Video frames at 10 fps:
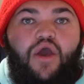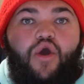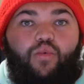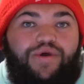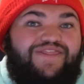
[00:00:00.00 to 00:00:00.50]

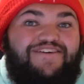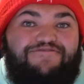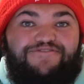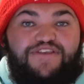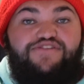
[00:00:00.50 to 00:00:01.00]
with the
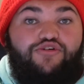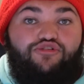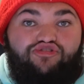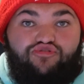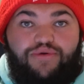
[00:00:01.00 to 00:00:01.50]

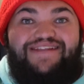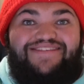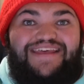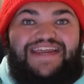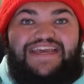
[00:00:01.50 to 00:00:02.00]
physical
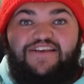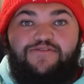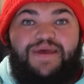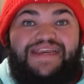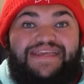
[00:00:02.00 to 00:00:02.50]
traits that he has
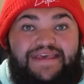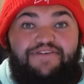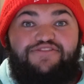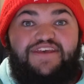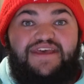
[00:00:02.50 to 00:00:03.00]
been
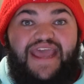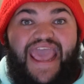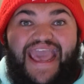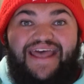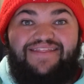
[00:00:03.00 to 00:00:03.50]
gifted
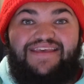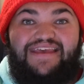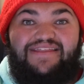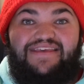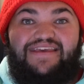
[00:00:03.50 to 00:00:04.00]
and
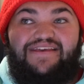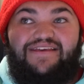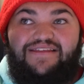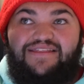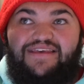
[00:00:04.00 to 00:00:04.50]

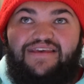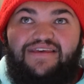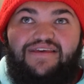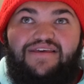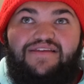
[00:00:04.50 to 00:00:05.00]

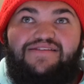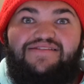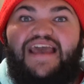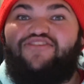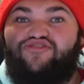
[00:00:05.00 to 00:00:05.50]
the
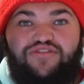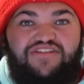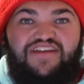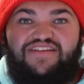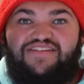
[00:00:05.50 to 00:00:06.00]

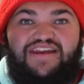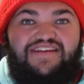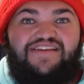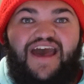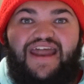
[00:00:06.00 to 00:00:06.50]
dexterousness that
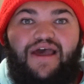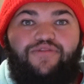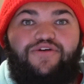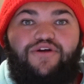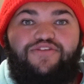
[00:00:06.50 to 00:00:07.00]
he's got
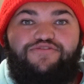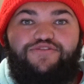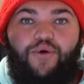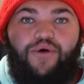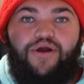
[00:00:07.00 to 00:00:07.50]
out there on the
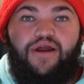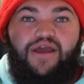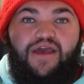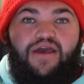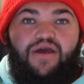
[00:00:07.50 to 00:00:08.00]
floor,
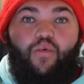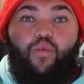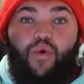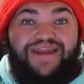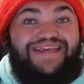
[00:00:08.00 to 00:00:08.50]

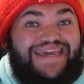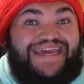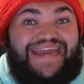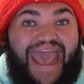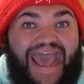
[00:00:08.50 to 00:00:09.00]
what he
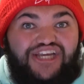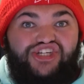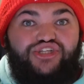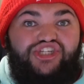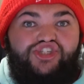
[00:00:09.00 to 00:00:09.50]
can
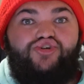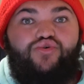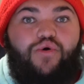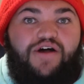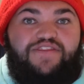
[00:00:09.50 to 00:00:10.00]
actually
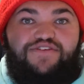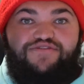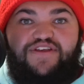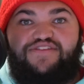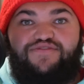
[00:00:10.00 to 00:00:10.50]
do on the
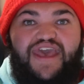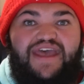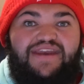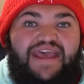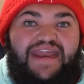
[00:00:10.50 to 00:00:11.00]
defensive
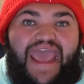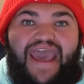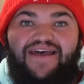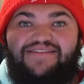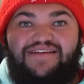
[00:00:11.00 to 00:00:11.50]
end. And
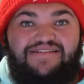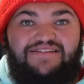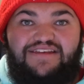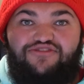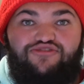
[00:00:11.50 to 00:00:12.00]
as he
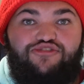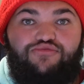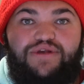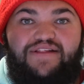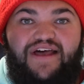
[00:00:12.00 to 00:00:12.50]
continues to
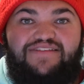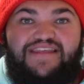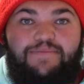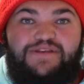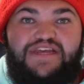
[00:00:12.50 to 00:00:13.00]
realize
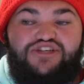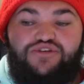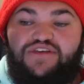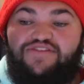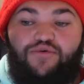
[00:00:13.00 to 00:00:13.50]
that
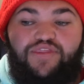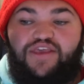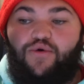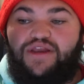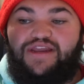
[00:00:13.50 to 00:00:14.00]
potential, he's only
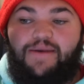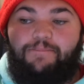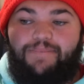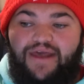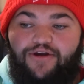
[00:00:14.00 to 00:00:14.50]
going to
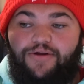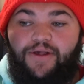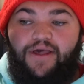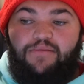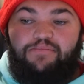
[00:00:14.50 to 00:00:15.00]
get better,
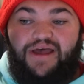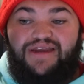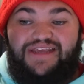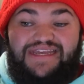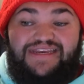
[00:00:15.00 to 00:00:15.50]

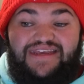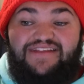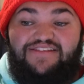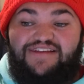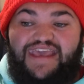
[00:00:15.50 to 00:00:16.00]
but he
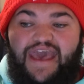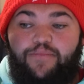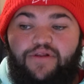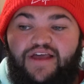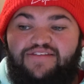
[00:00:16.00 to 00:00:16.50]
needs to
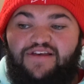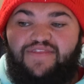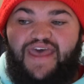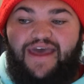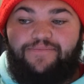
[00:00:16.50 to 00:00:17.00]
capitalize
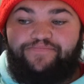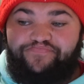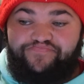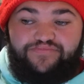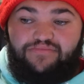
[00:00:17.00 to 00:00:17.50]
on that.
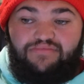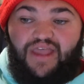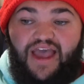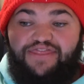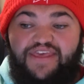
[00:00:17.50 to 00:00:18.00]

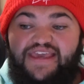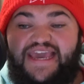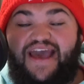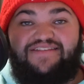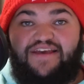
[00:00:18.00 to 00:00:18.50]
I think he
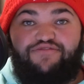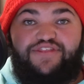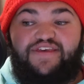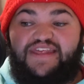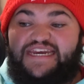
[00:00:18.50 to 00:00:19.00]
has
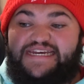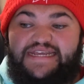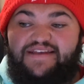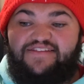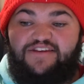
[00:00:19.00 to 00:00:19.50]
everything that he
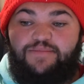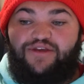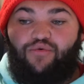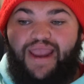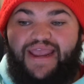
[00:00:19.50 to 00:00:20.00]
needs to be
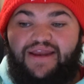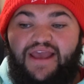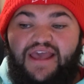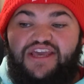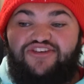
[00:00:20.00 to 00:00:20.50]
great.
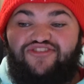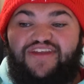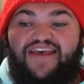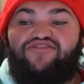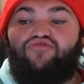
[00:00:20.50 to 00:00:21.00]
He
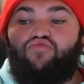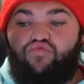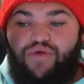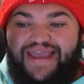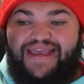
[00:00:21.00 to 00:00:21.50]
just has to
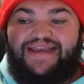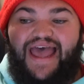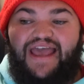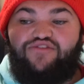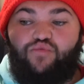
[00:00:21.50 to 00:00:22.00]

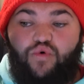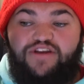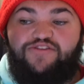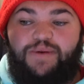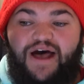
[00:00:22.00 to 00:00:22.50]
recognize
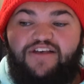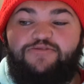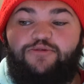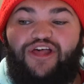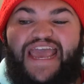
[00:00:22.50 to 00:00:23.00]
what is
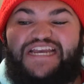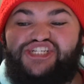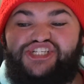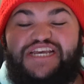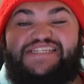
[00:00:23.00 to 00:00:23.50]
possible and
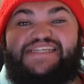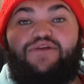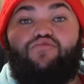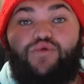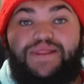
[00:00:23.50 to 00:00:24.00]
chase
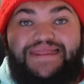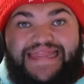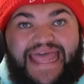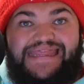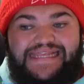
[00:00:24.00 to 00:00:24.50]
it
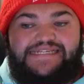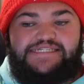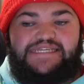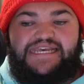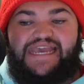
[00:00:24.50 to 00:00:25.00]

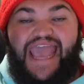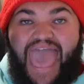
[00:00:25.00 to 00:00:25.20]
relentlessly